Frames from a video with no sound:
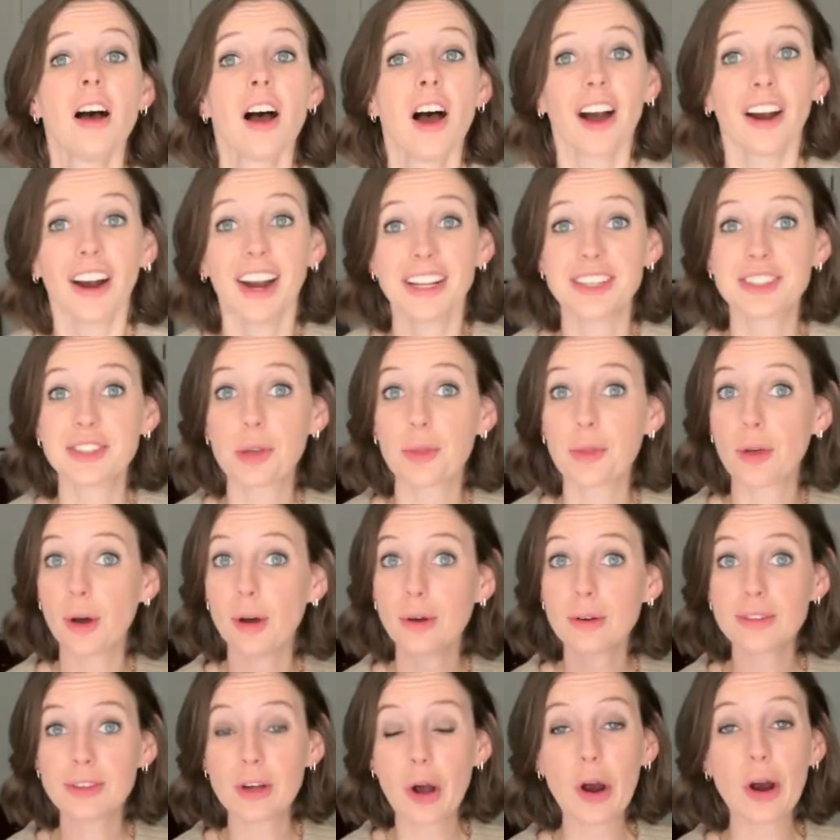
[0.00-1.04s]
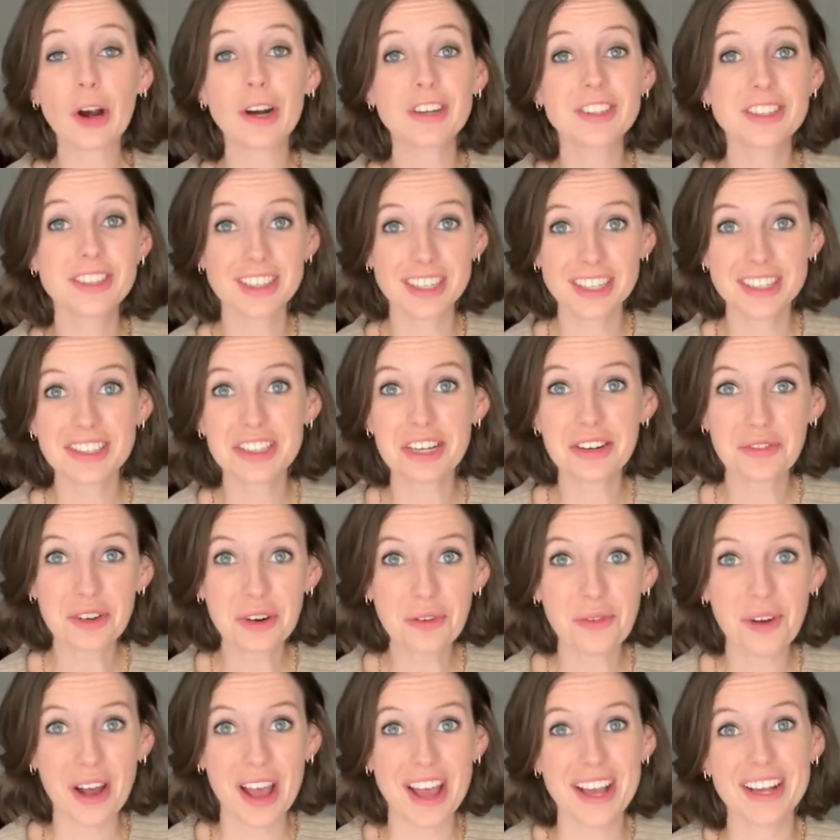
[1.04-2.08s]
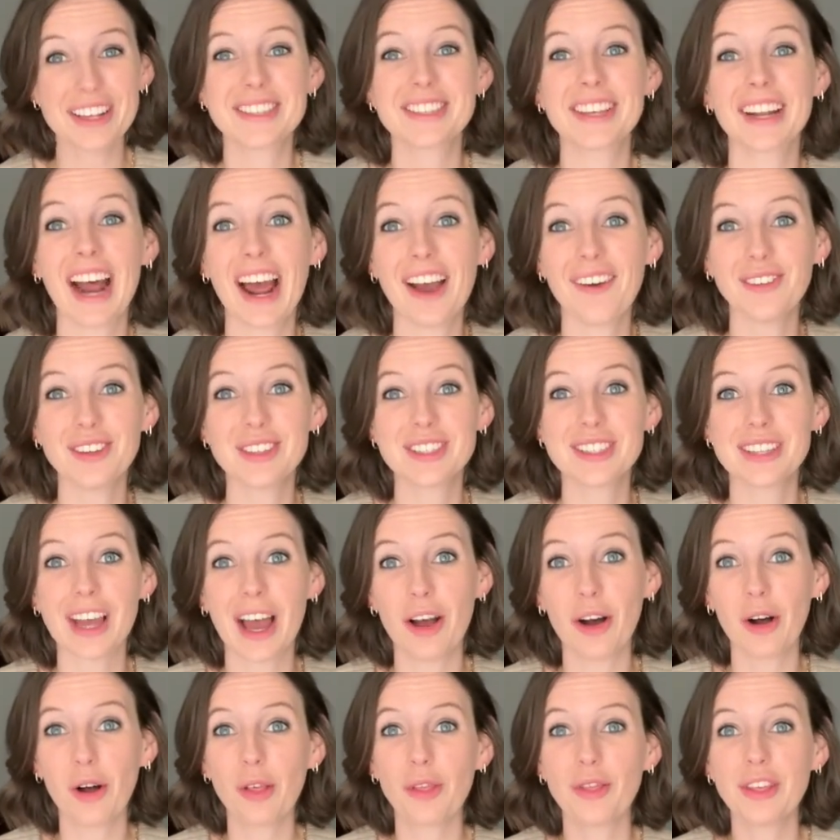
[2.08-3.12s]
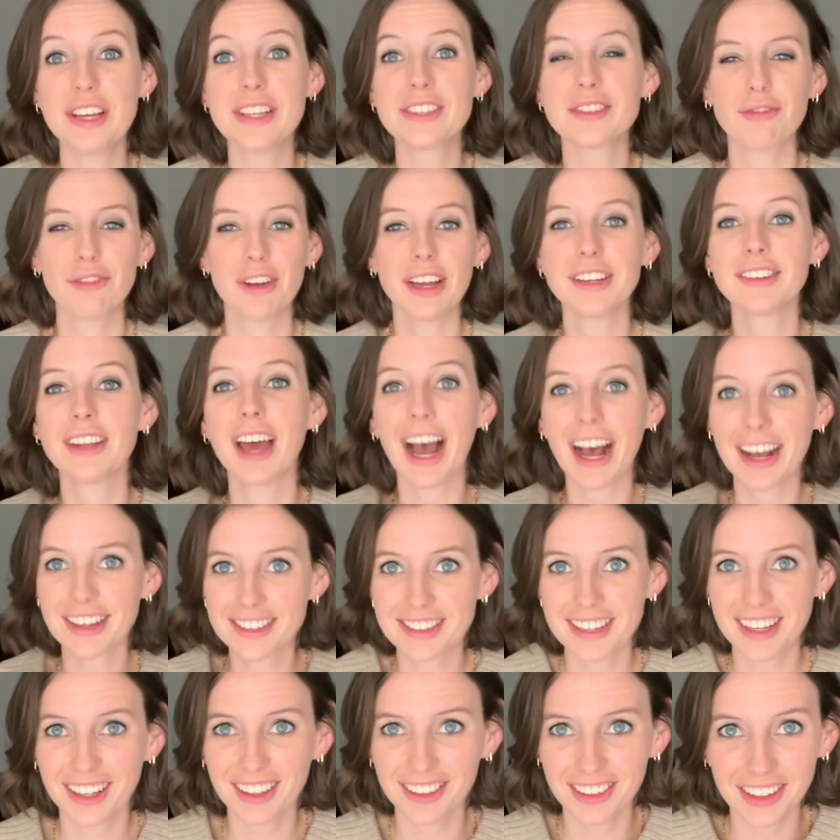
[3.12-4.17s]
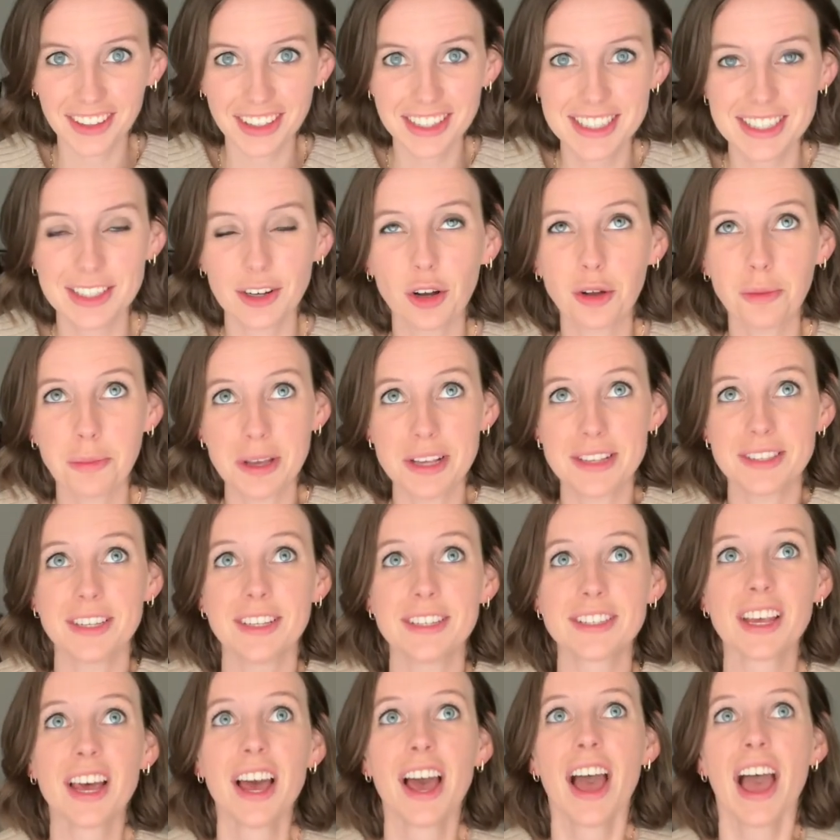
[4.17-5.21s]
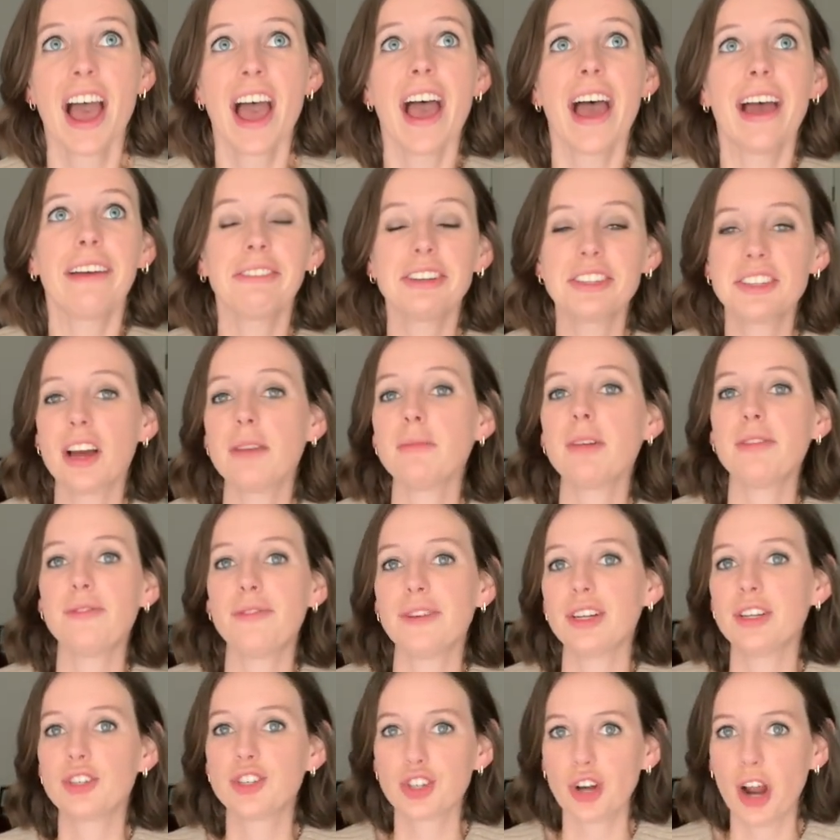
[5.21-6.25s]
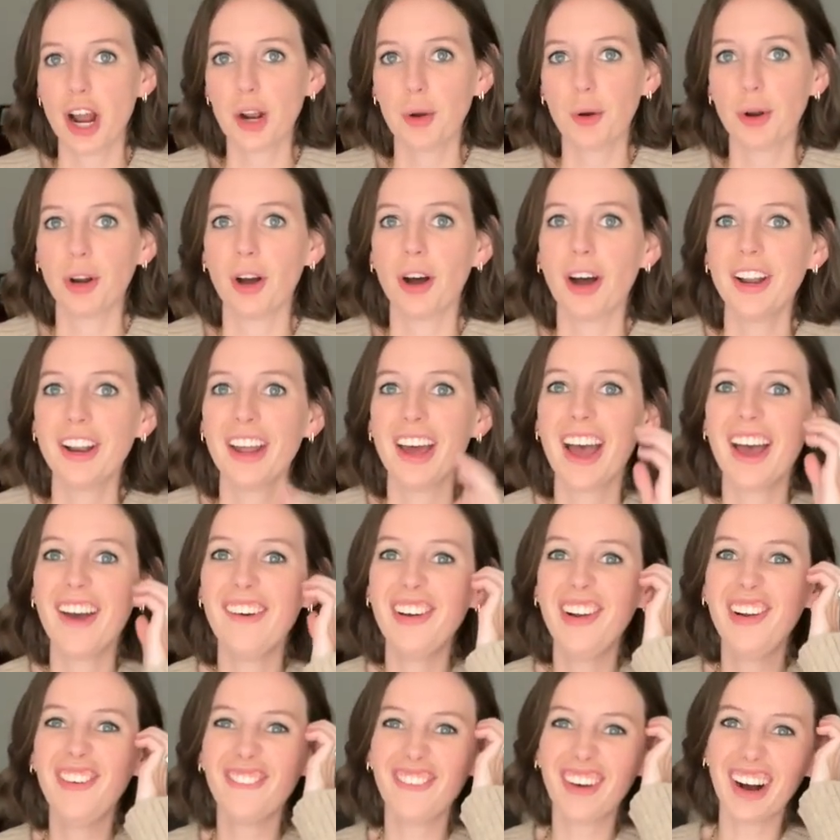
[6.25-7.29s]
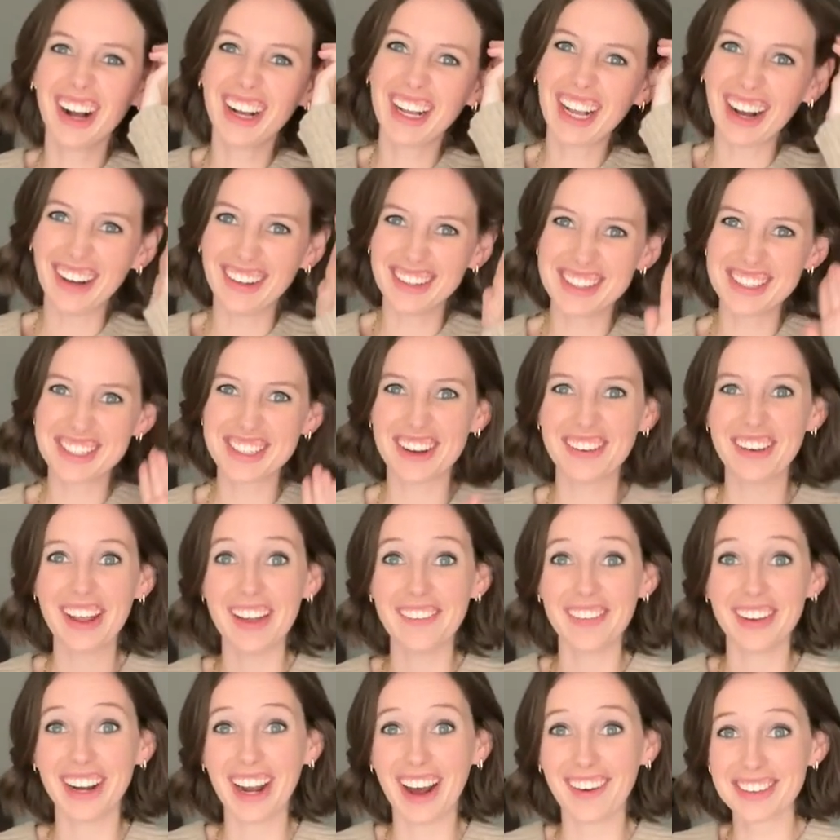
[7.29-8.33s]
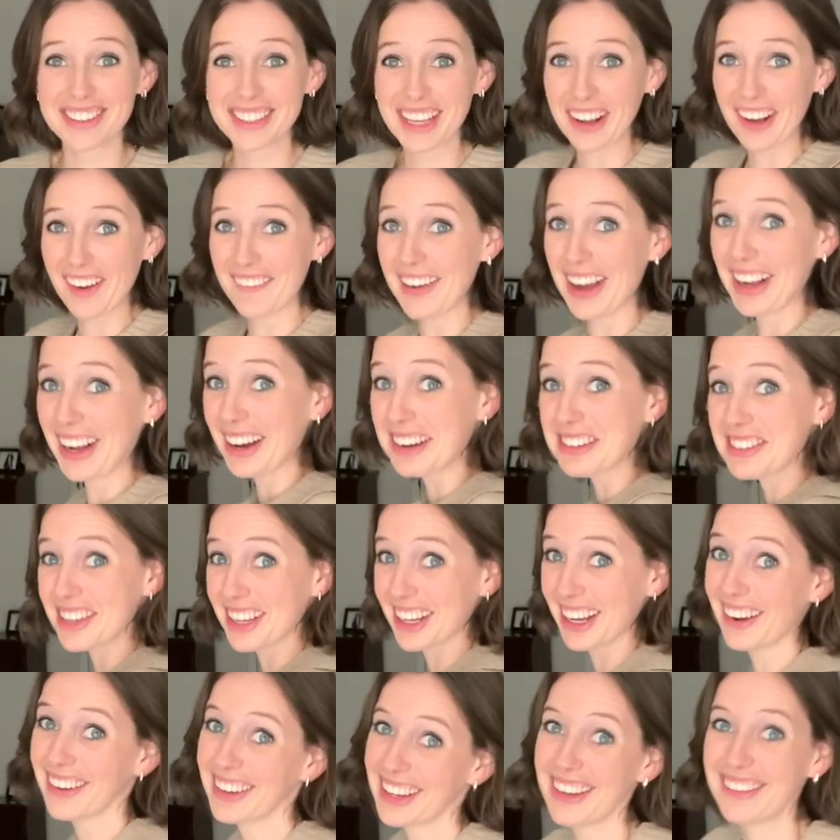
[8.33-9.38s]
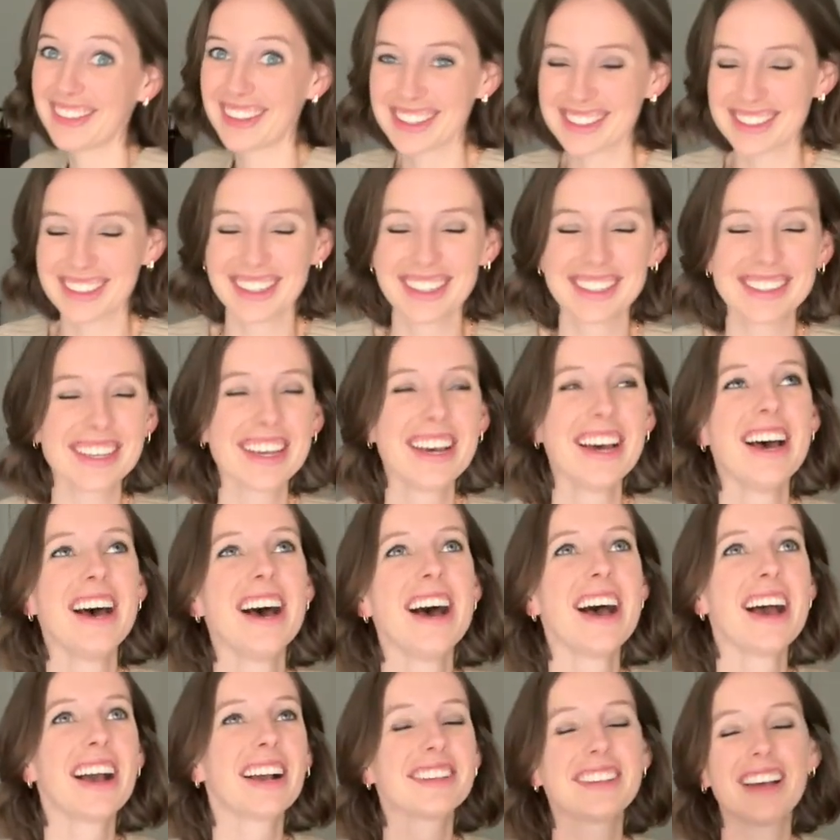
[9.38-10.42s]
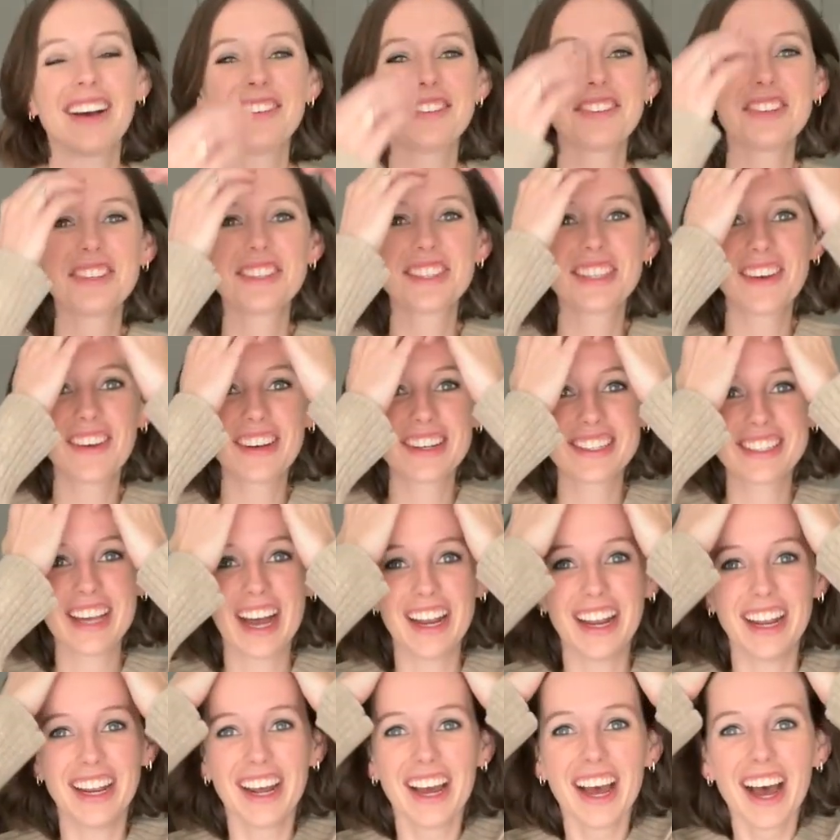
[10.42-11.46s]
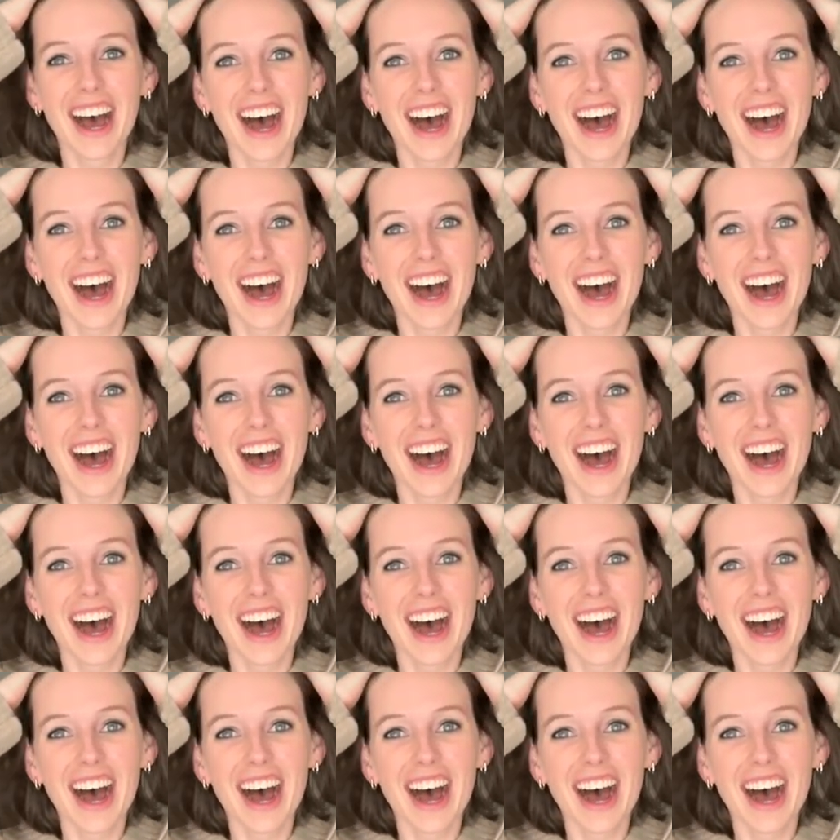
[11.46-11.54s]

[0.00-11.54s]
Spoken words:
All right, so those are six different ways that I would style these fantastic Lily Silk pieces. Every time I finished trying one on, I would walk out and show David, and I was like, oh my gosh, look how cute this looks. because I was just so excited.